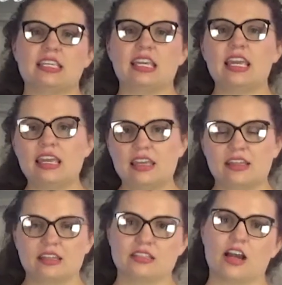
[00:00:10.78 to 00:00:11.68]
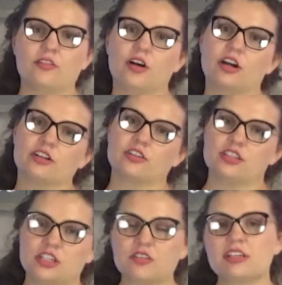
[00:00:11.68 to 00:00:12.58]
the end of our
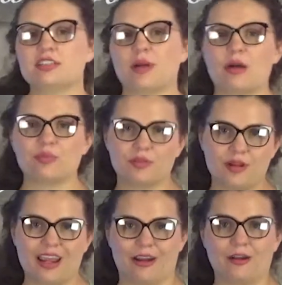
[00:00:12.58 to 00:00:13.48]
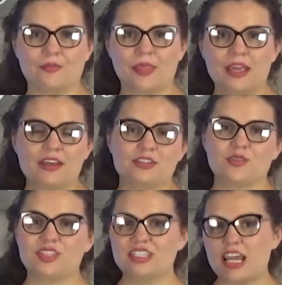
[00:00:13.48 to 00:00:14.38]
series about prayer.
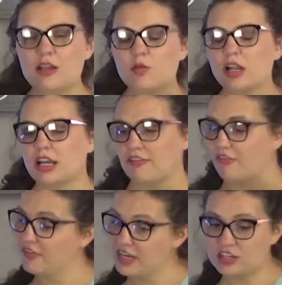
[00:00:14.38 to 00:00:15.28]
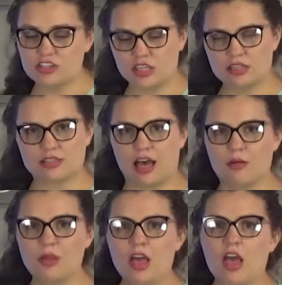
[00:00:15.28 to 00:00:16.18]
So today we're going to finish things
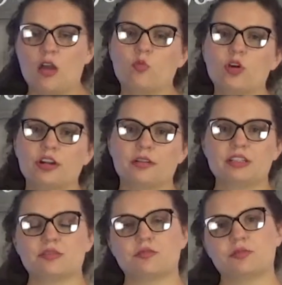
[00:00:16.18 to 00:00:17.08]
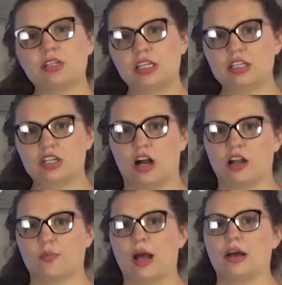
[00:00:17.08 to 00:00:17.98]
up, and we're going to really
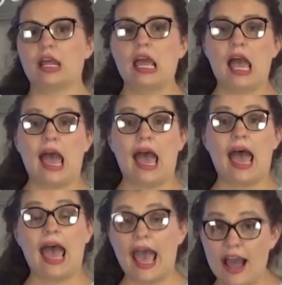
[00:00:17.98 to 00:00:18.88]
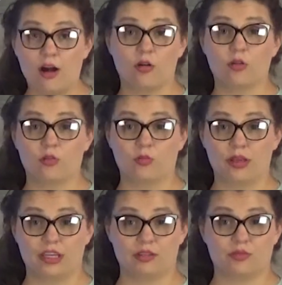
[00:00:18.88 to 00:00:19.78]
talk about how
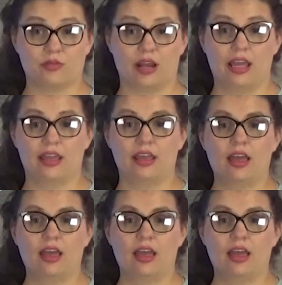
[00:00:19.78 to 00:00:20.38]
we can pray,